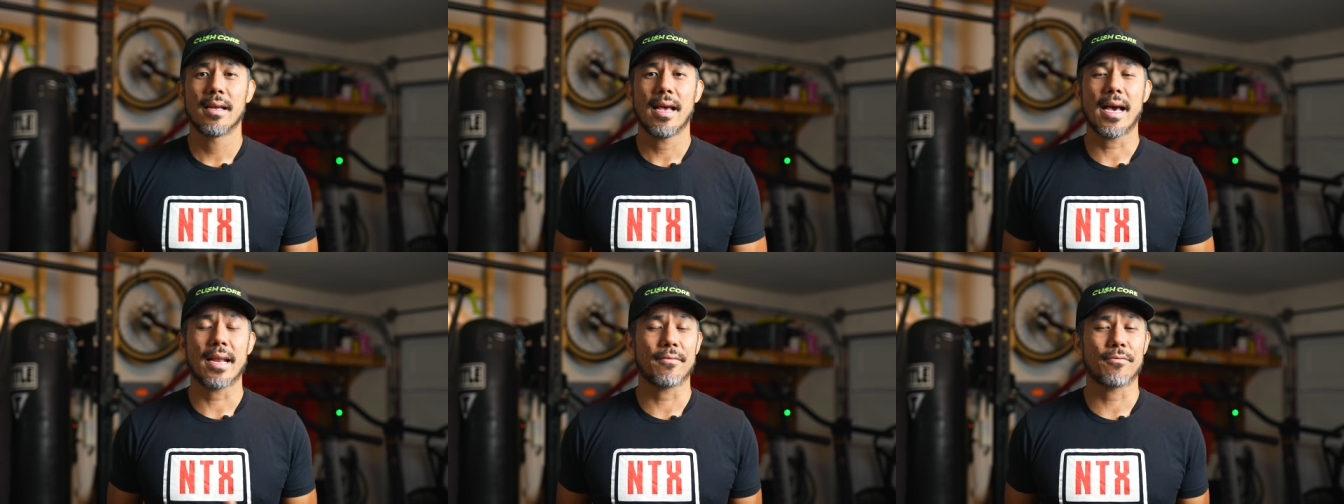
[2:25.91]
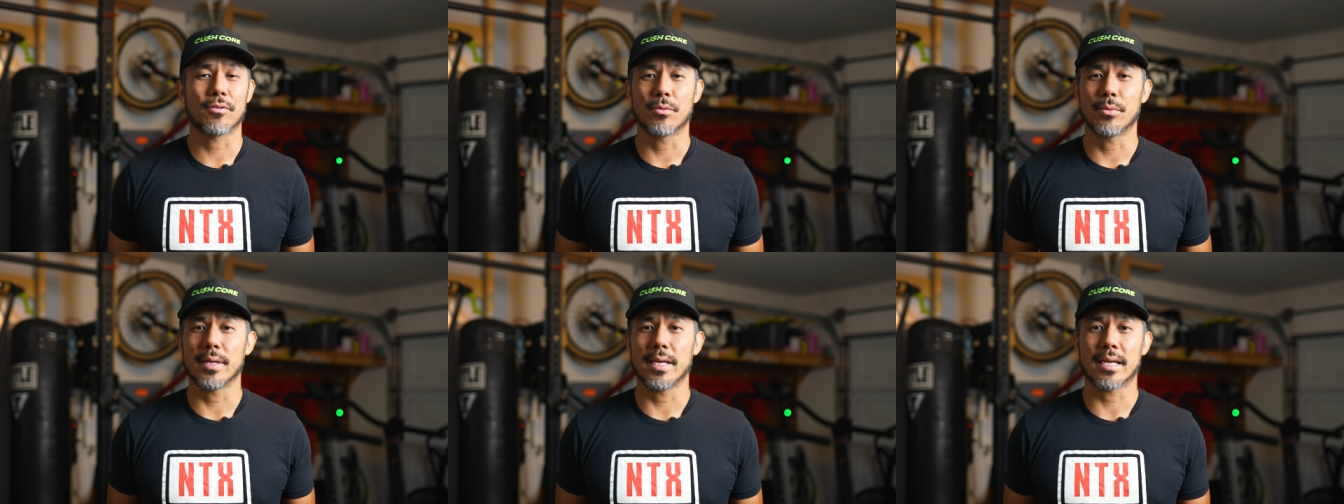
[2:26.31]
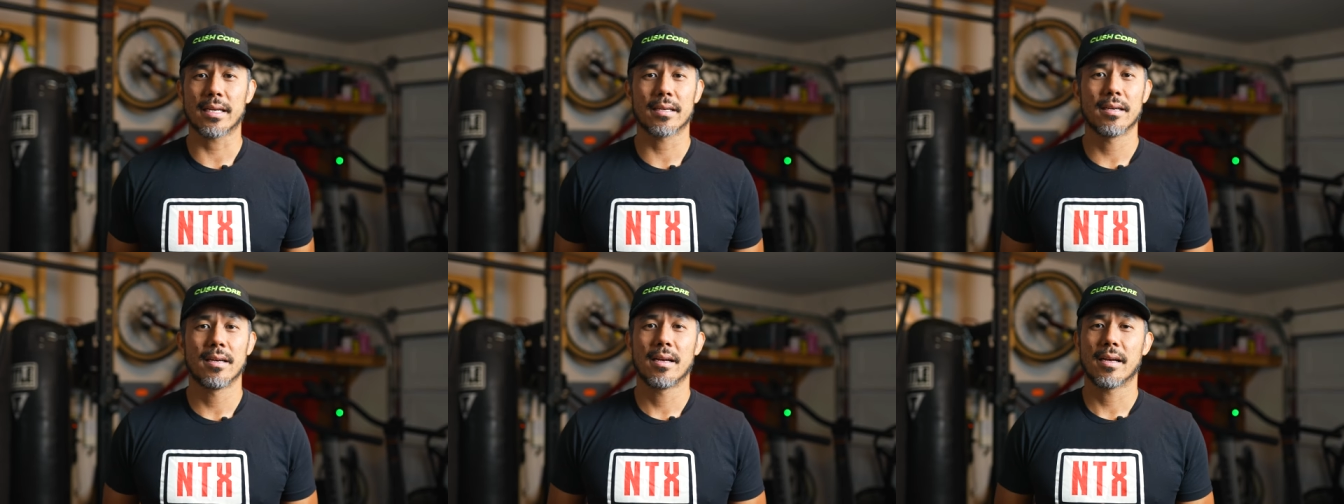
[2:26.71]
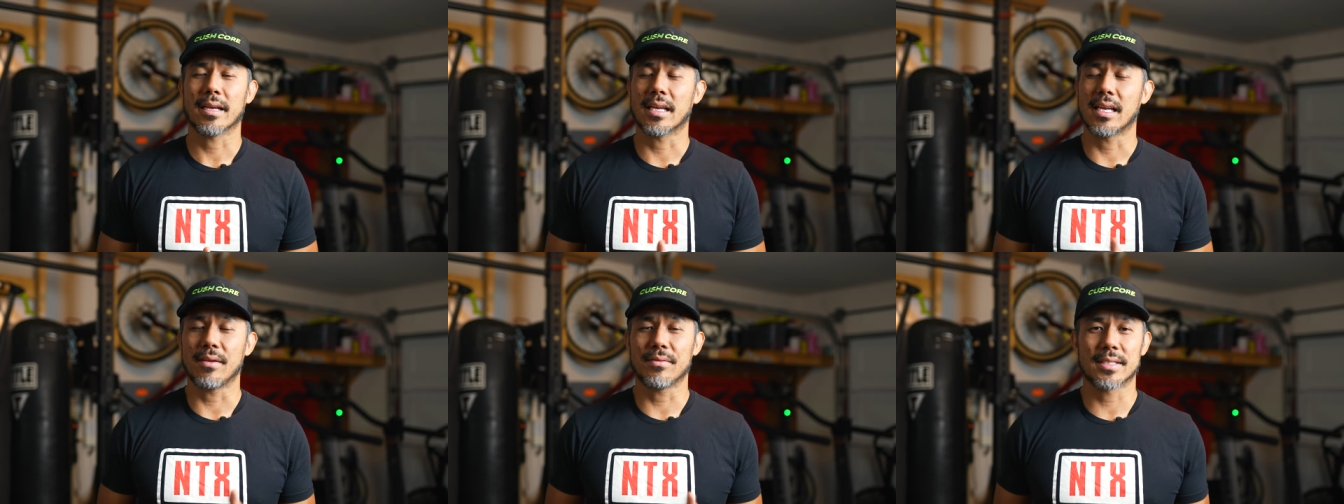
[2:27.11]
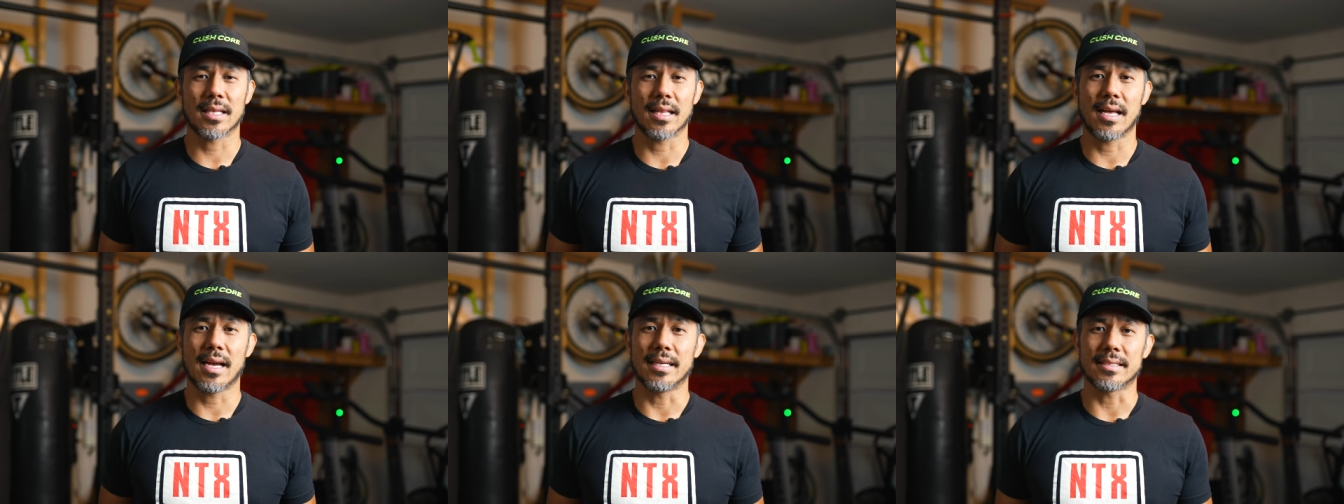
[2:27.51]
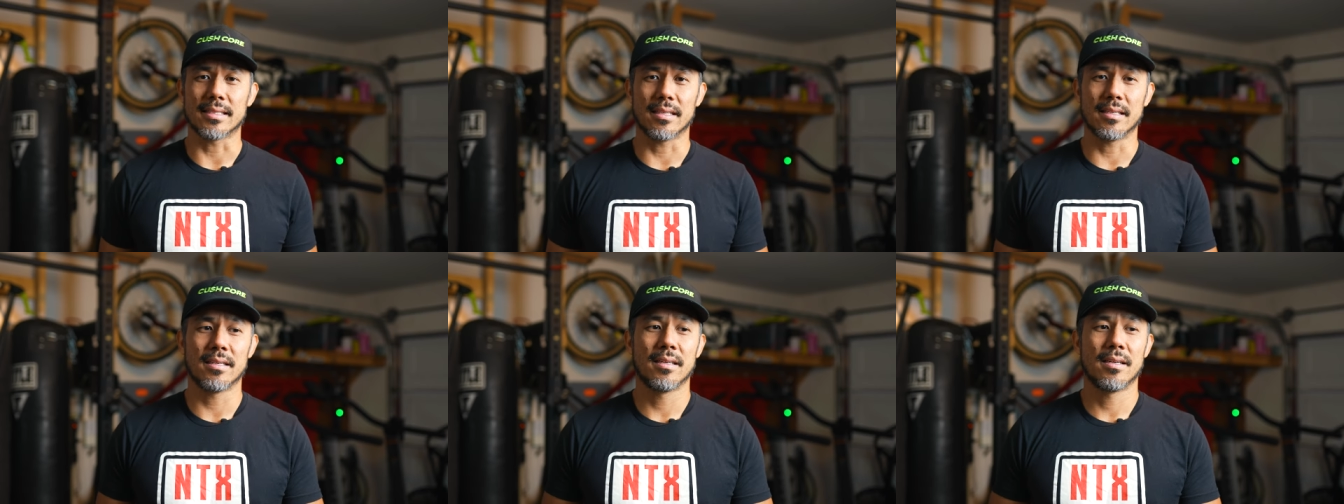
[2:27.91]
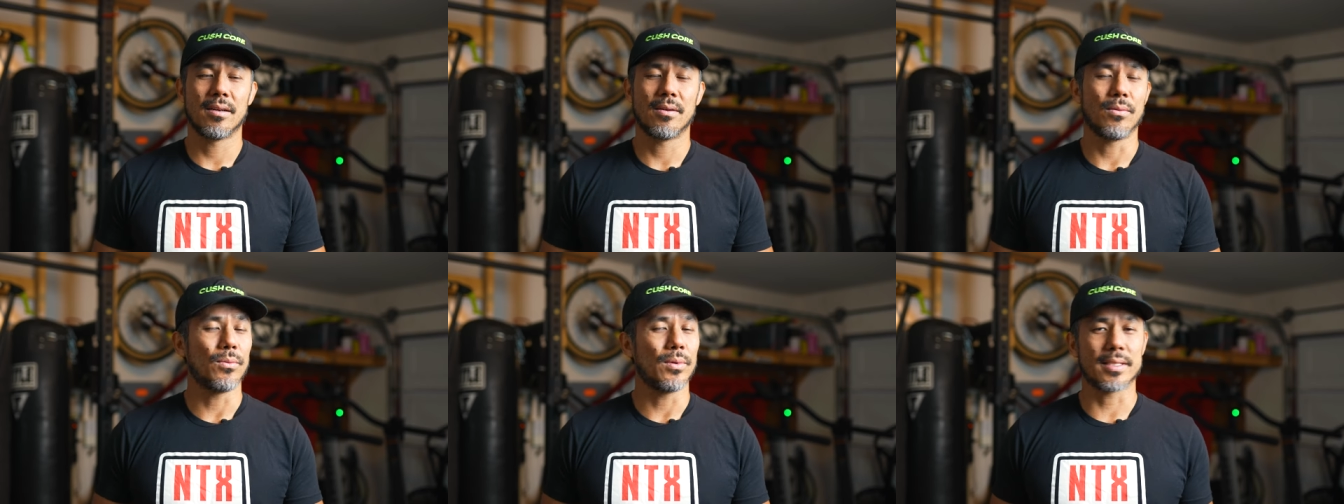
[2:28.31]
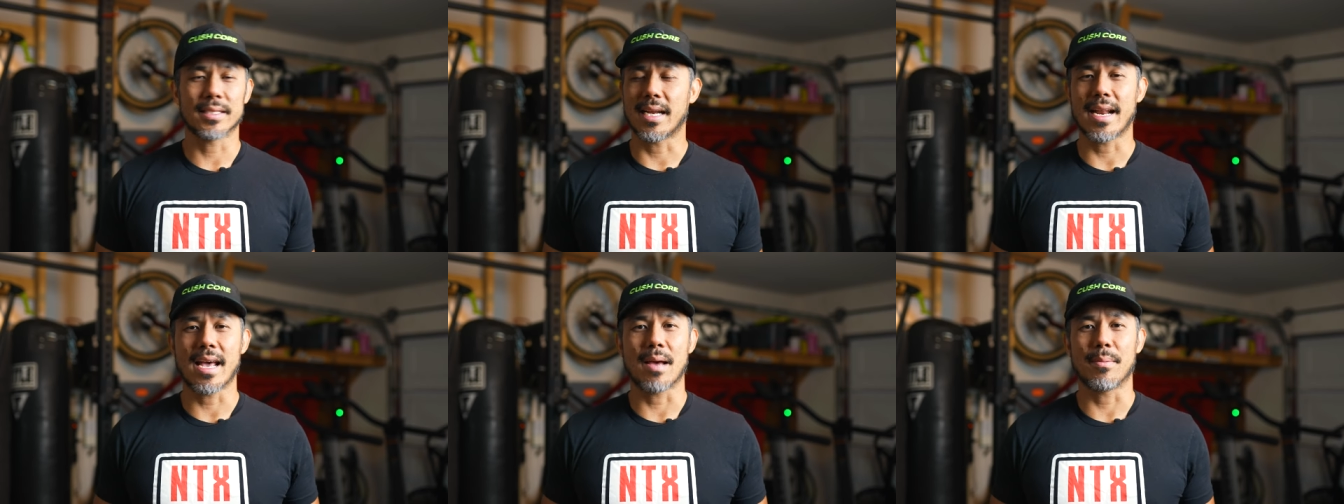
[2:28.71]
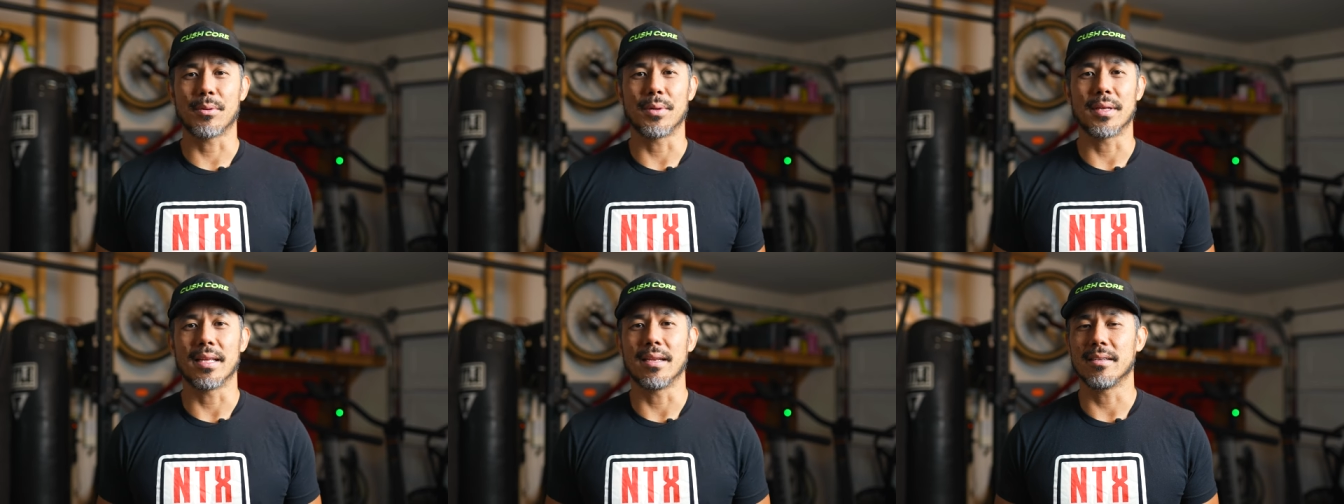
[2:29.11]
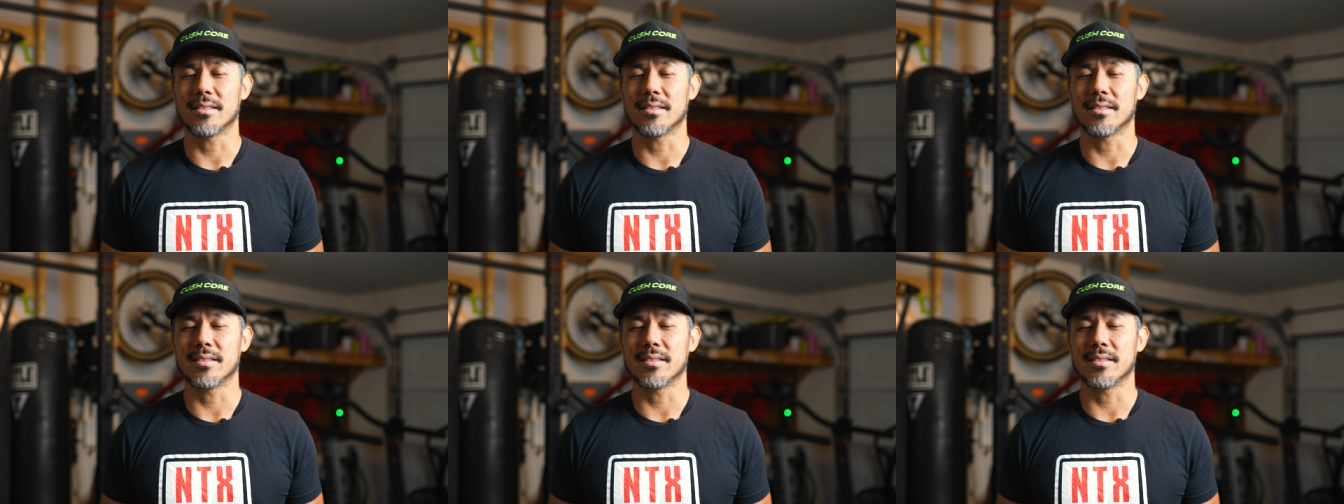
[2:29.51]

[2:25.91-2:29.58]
had it for a week, gave it to Eliza, was not happy with it.